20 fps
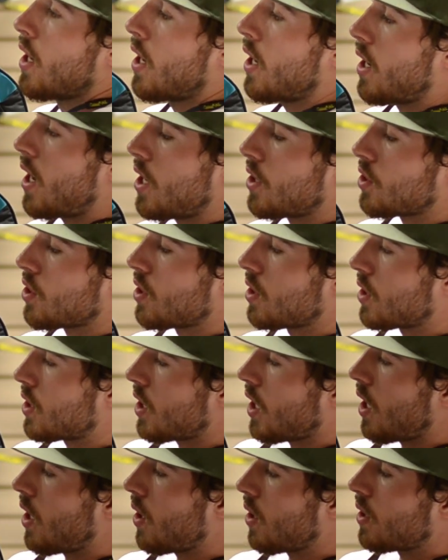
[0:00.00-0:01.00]
And as you can
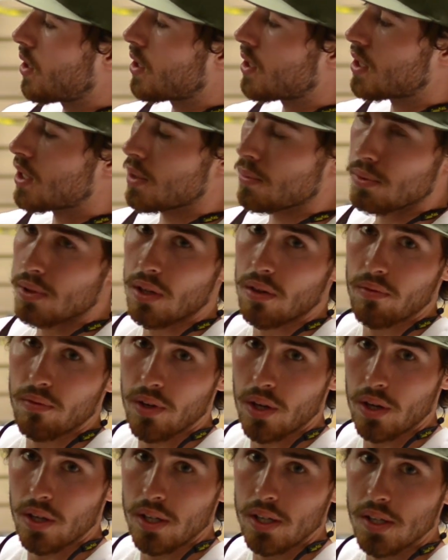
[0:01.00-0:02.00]
tell, it zips up
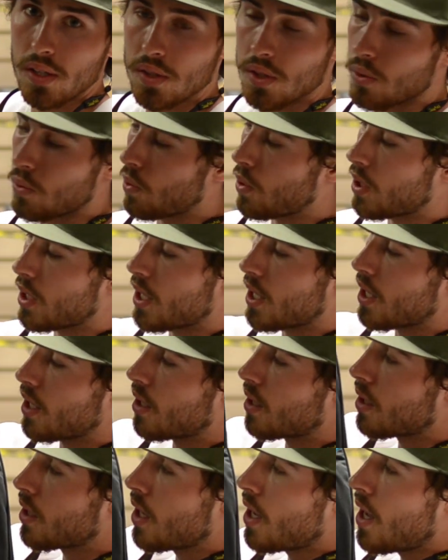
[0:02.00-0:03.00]
very easy one
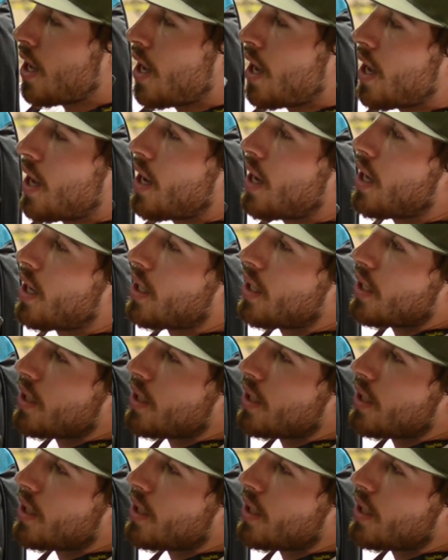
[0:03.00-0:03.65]
hand, and